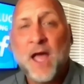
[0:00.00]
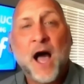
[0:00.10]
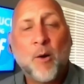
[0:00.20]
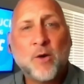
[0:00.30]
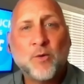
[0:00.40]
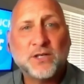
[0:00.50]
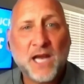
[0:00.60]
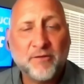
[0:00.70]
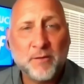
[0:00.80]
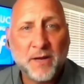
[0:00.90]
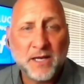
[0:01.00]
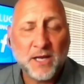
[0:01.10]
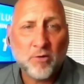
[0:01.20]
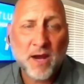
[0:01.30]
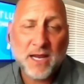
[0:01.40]
I want to wish everybody a
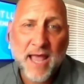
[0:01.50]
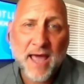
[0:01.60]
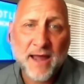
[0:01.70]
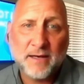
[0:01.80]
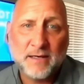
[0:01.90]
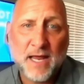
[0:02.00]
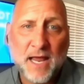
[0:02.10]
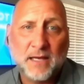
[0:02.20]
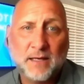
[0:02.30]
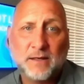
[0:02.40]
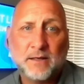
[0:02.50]
great Canada Day